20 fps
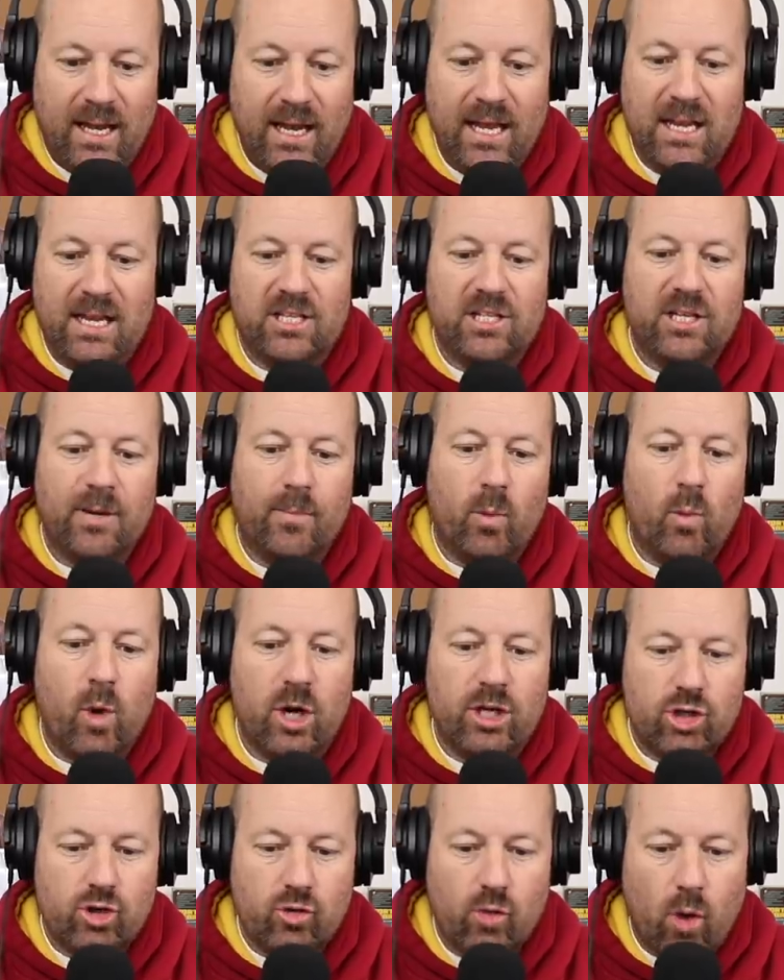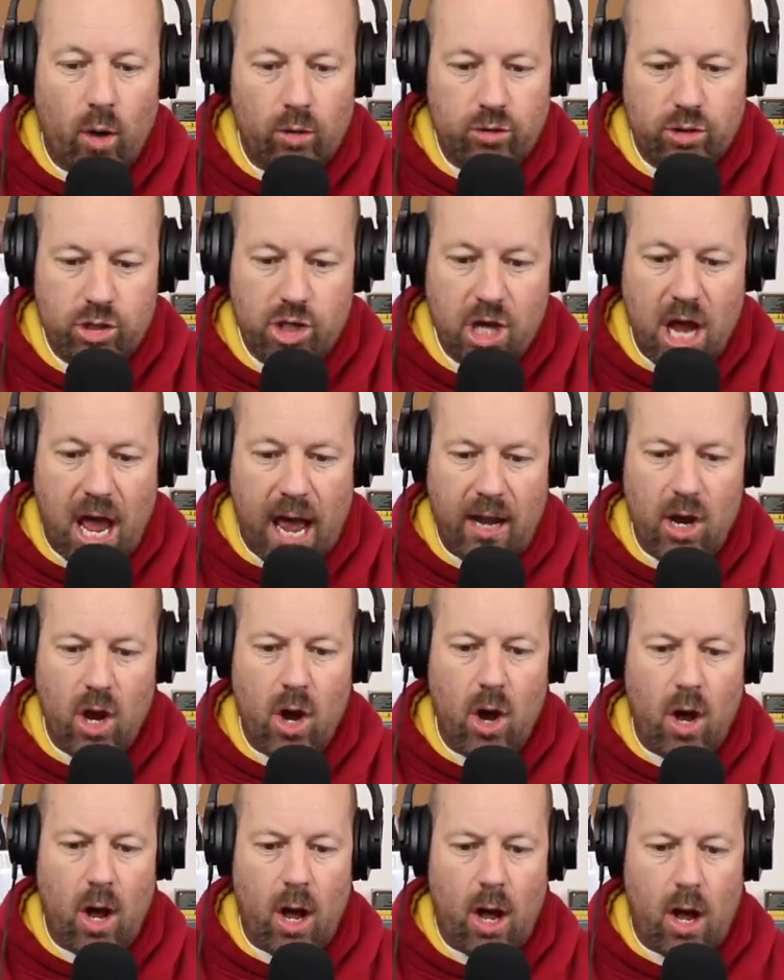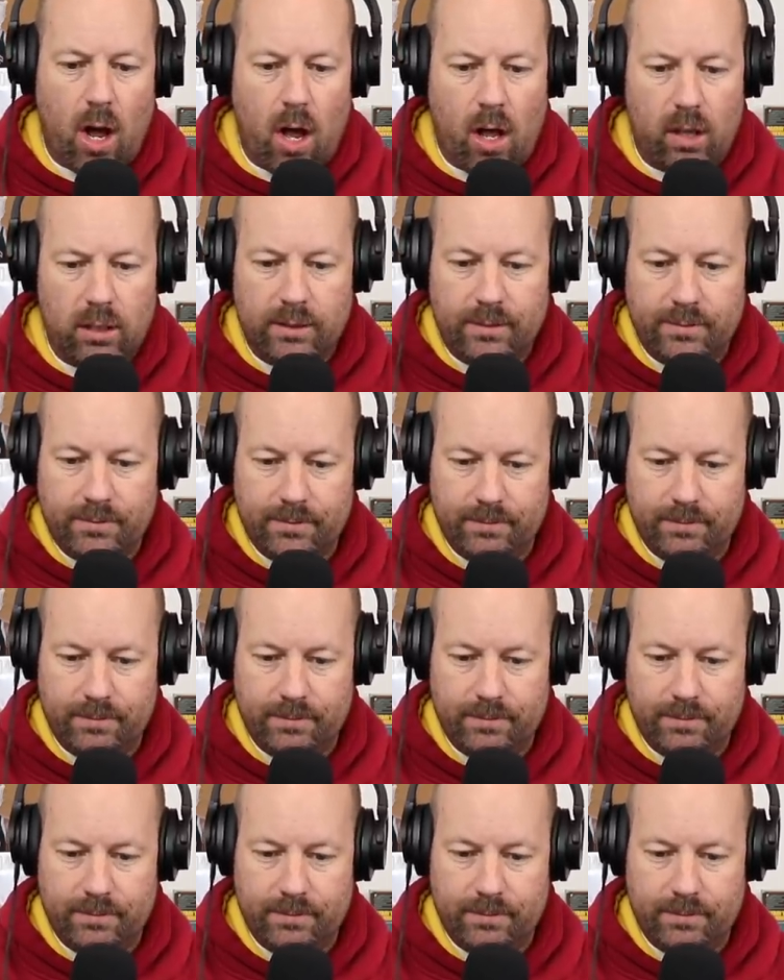India's number one troll channel.